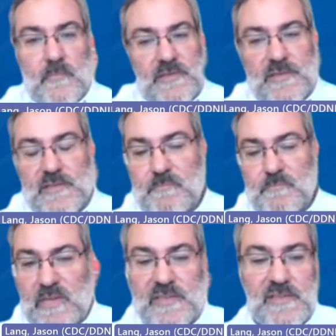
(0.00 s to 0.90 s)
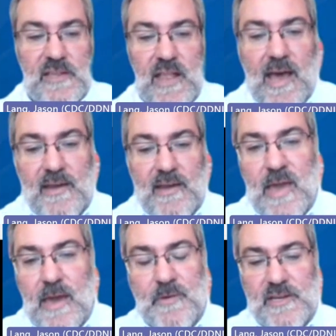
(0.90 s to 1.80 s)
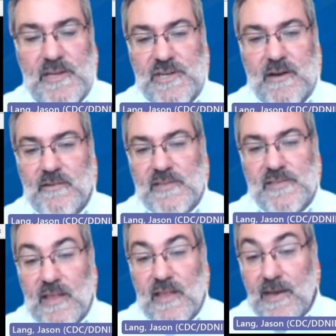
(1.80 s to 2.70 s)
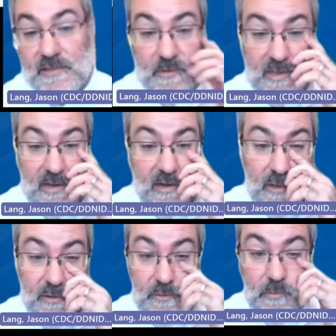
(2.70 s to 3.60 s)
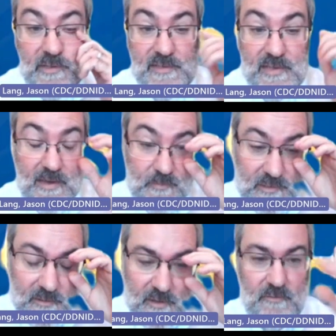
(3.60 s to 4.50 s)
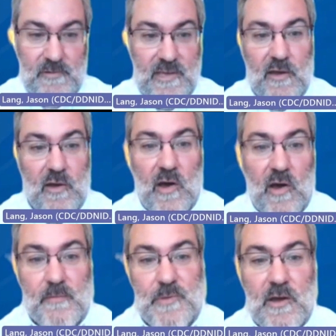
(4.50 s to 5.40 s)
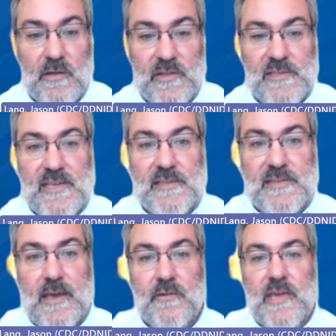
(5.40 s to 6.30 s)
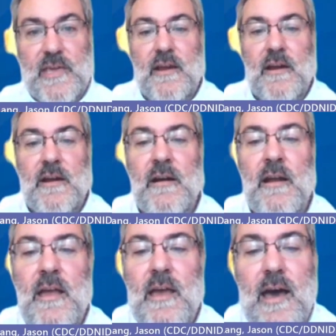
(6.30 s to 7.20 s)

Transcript: This is a busy slide. I'm happy to share these slides with anyone who wants them, so don't get caught up in all the detail here.